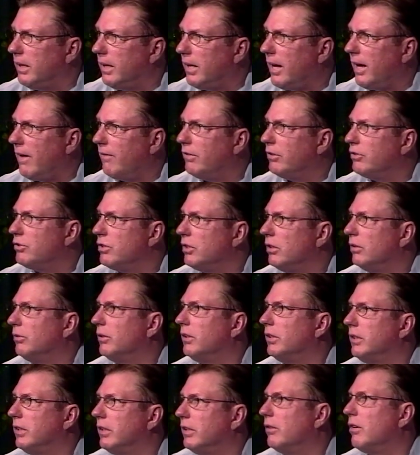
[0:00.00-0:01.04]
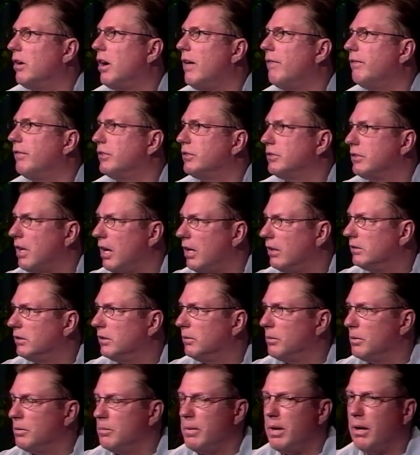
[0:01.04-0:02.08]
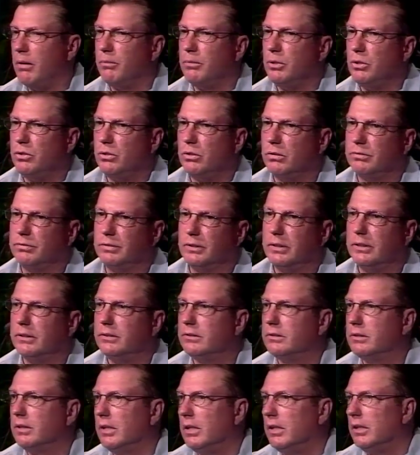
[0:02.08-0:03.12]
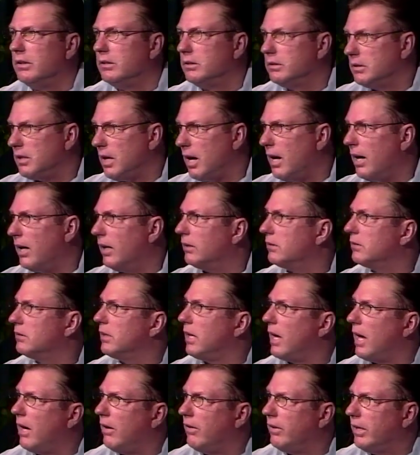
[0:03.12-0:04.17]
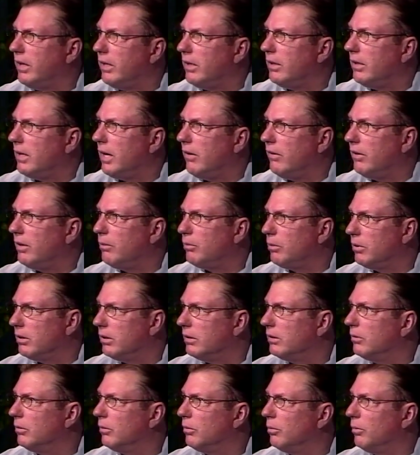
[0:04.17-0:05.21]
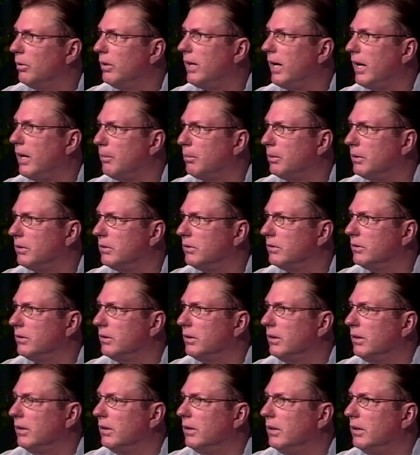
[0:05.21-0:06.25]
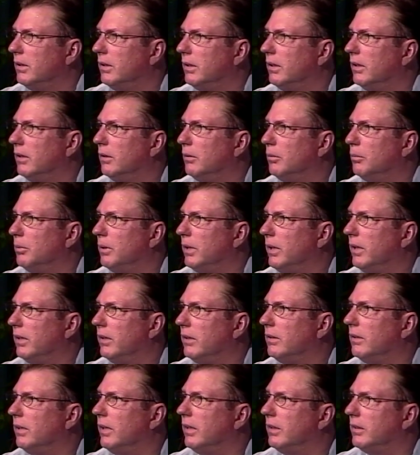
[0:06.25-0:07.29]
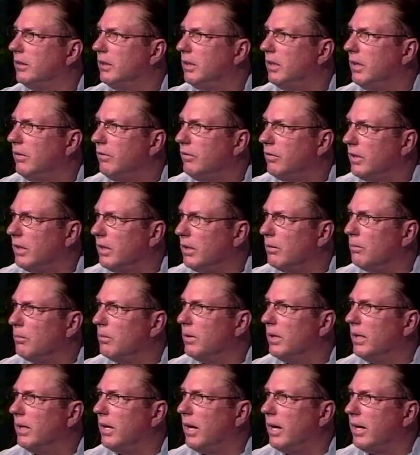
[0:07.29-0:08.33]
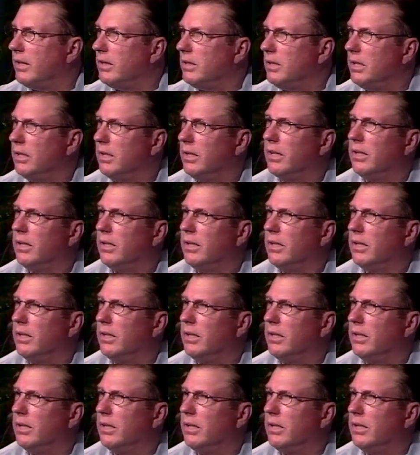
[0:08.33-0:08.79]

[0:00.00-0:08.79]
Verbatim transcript: have their children into their office, talk to them about mutual funds, stocks, how they how they work, what happens, yeah, um, and and give them an idea. And